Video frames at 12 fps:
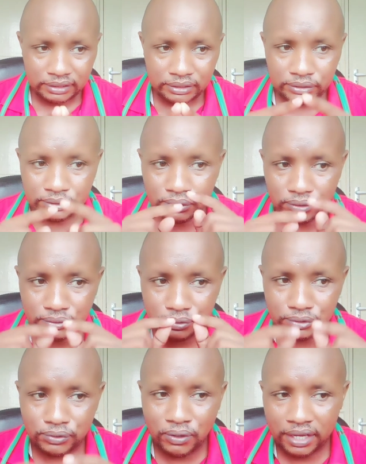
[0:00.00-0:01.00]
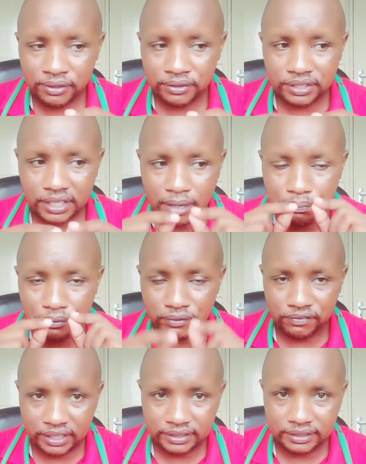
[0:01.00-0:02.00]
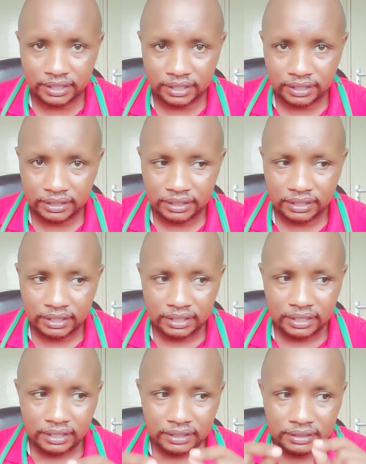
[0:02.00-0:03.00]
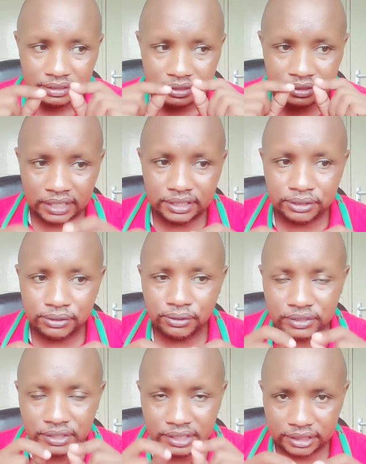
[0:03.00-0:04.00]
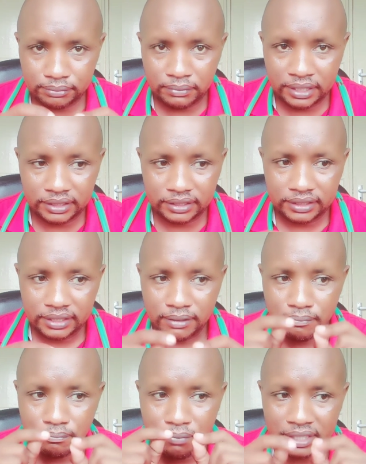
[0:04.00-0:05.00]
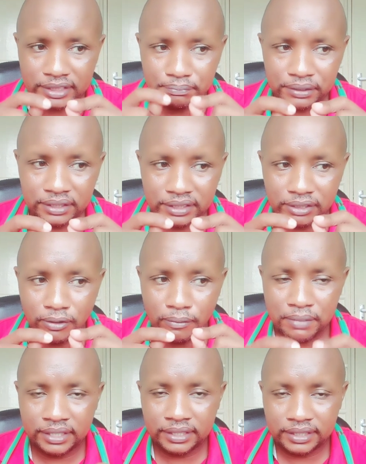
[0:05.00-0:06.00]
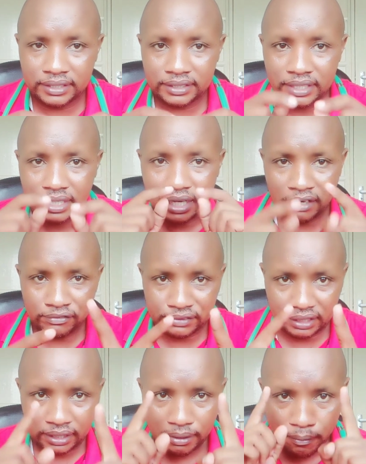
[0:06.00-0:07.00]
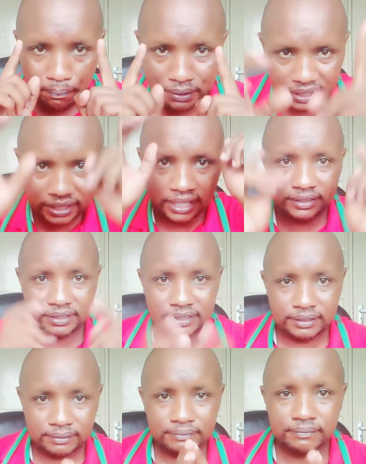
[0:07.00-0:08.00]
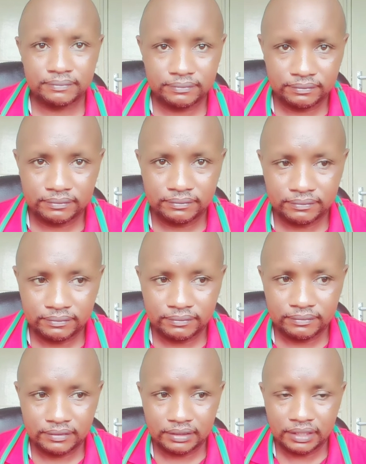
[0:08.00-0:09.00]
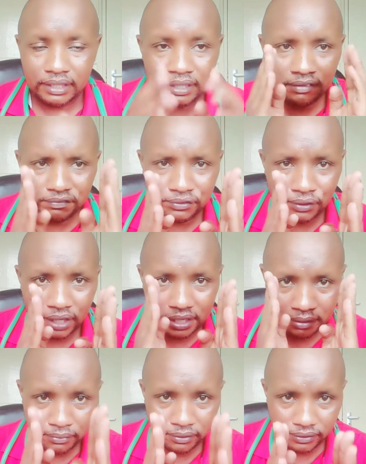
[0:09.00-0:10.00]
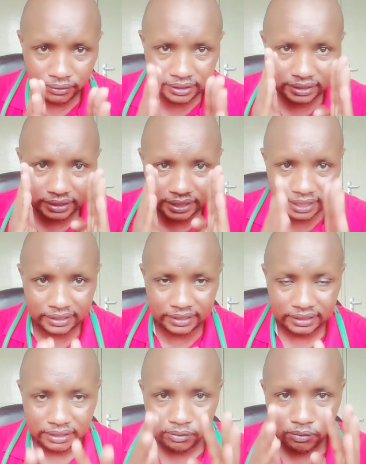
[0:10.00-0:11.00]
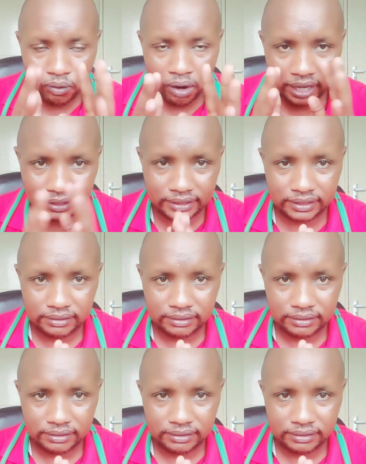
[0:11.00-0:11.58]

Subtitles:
talk to your healthcare provider. Surgical treatment might be recommended after pregnancy. If your hemorrhoids get worse,